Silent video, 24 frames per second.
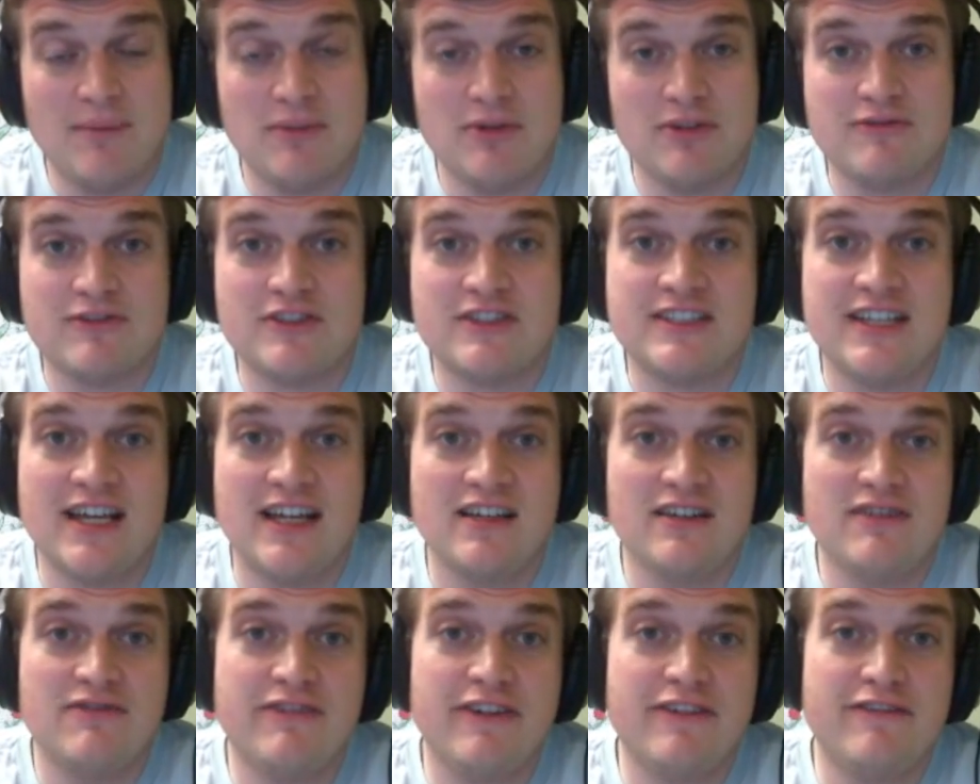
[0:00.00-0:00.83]
for
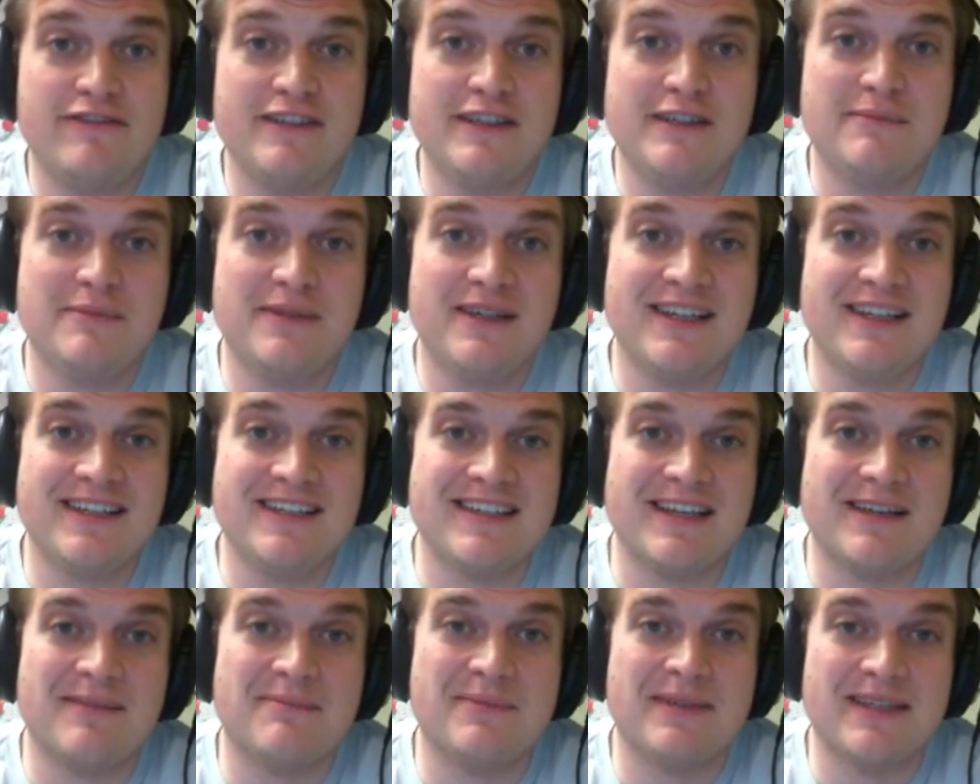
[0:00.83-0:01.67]
10 to 15
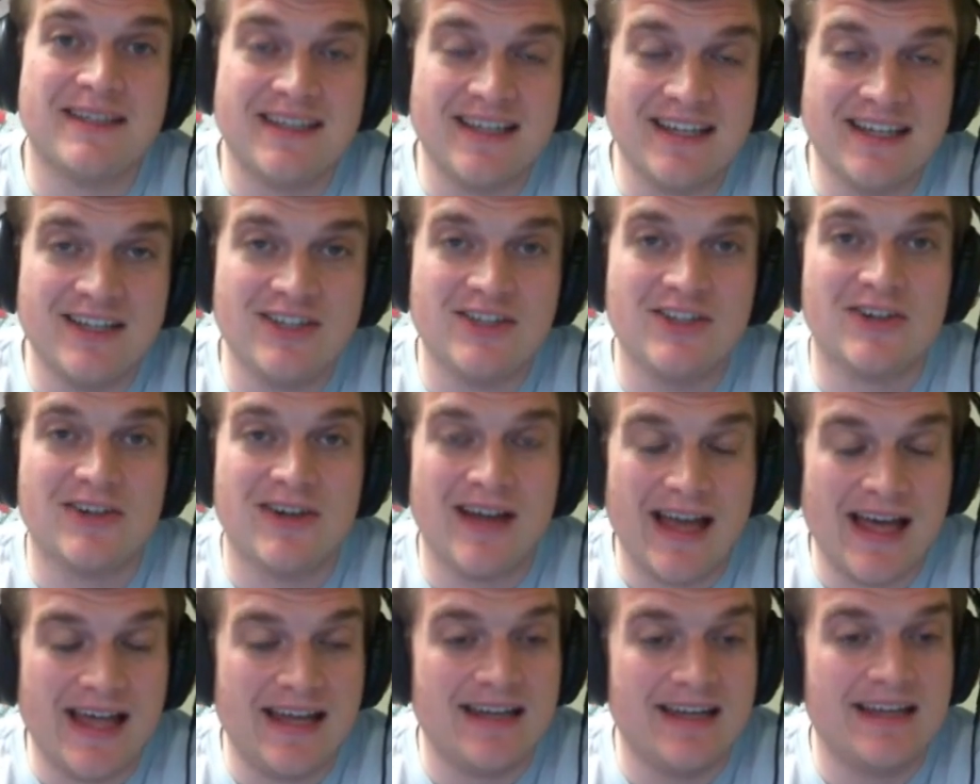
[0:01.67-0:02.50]
minutes and begin your
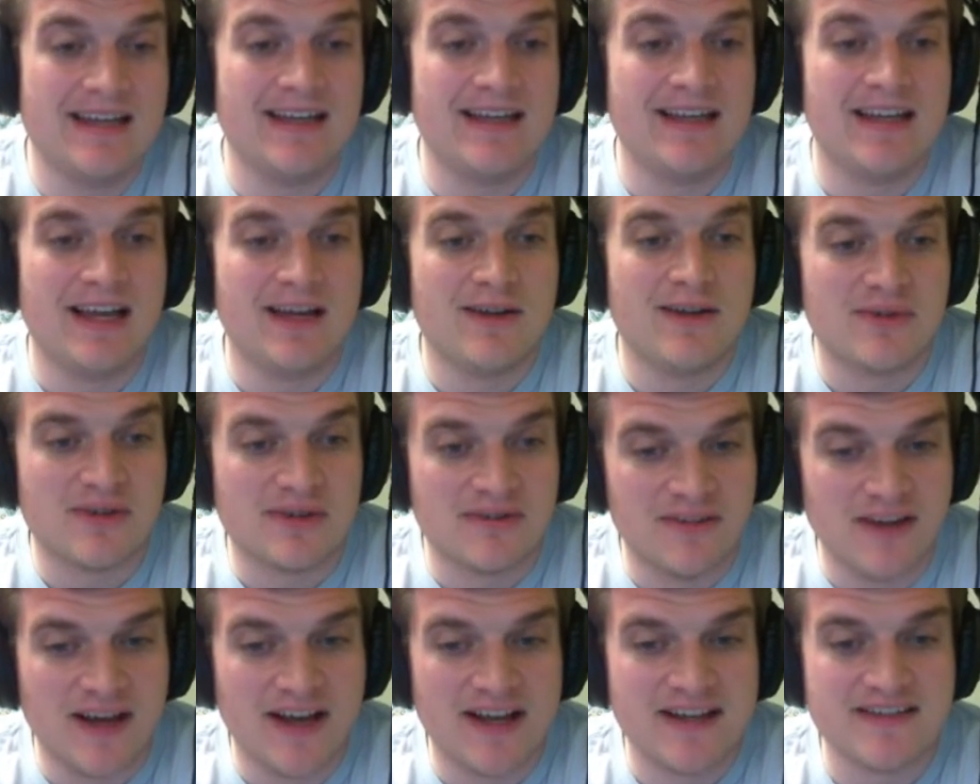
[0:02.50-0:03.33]
editing and
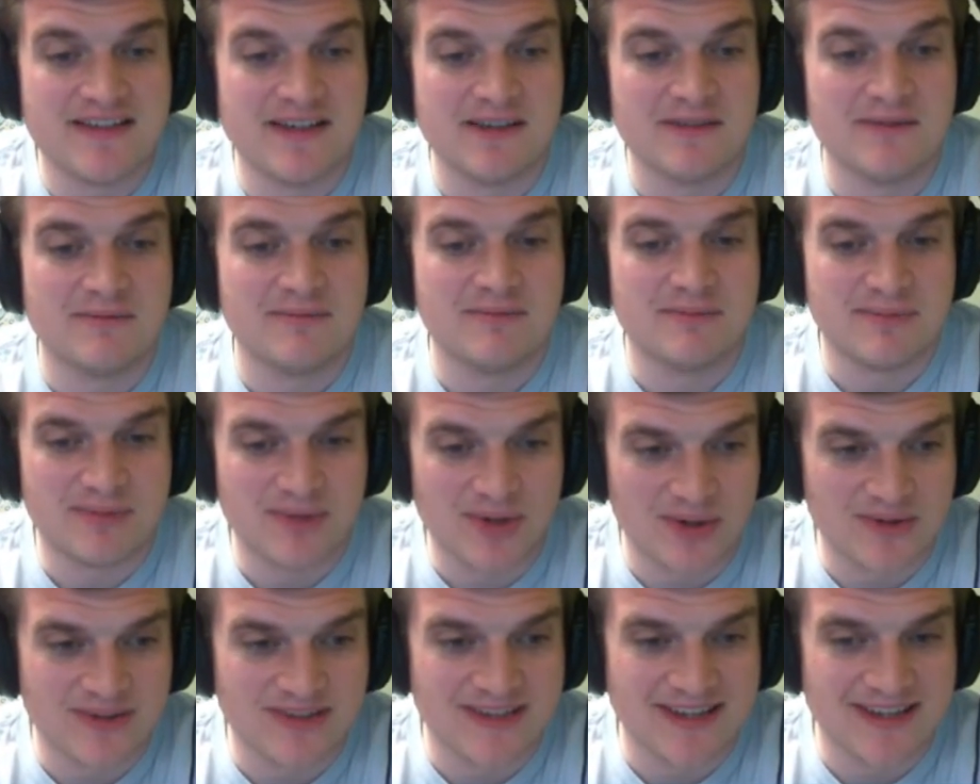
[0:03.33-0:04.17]
revising
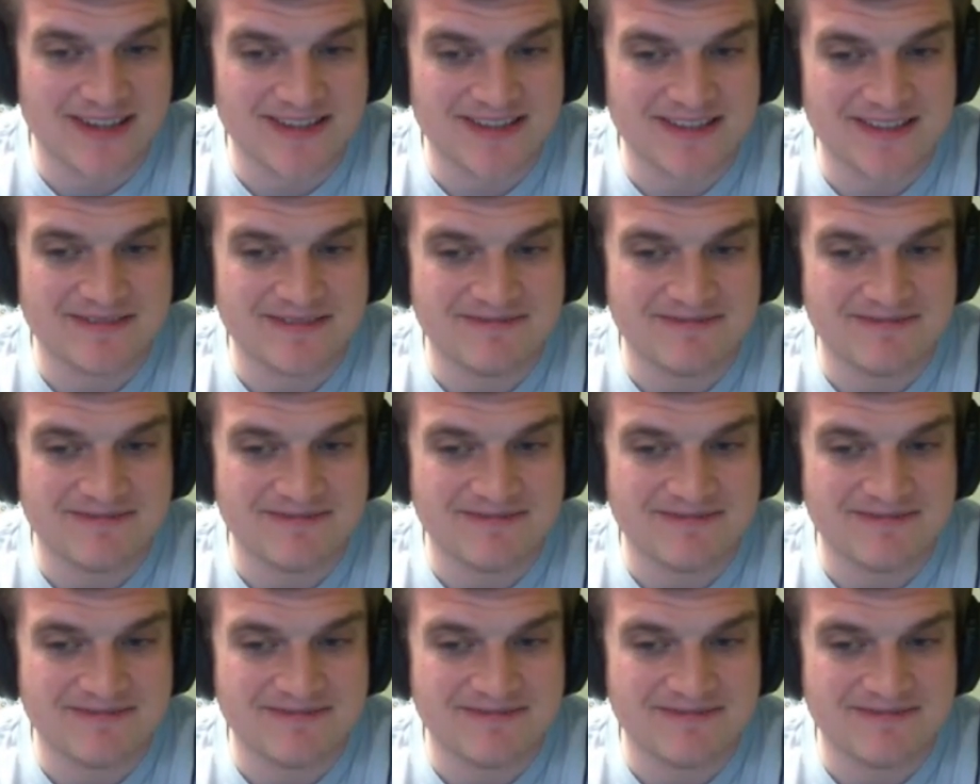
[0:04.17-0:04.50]
process.